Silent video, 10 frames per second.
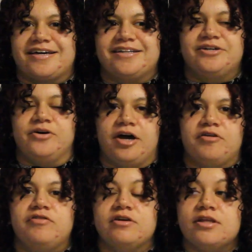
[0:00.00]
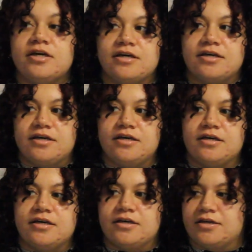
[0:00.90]
Hello, I feel like
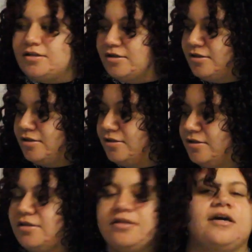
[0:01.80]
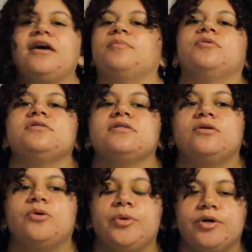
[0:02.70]
the camera's a
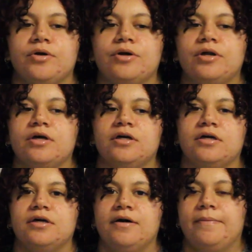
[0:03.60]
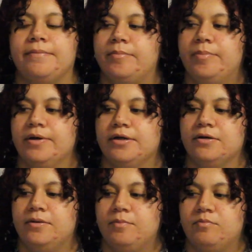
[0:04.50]
little weird, but
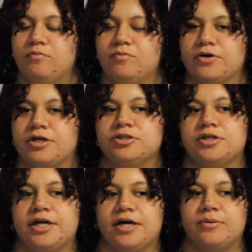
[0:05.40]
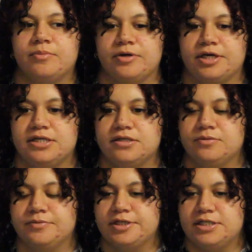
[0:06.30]
we're gonna try it out. We're
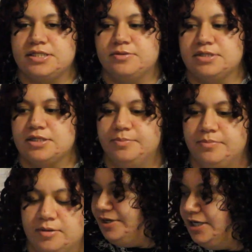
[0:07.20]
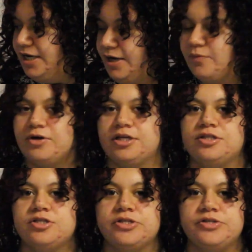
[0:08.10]
gonna see what's up. But I
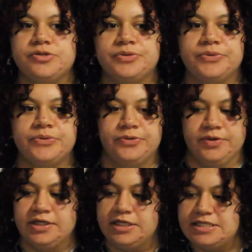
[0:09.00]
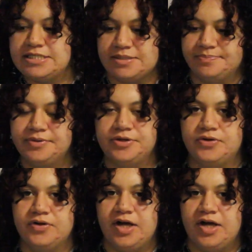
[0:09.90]
wanted to do a simple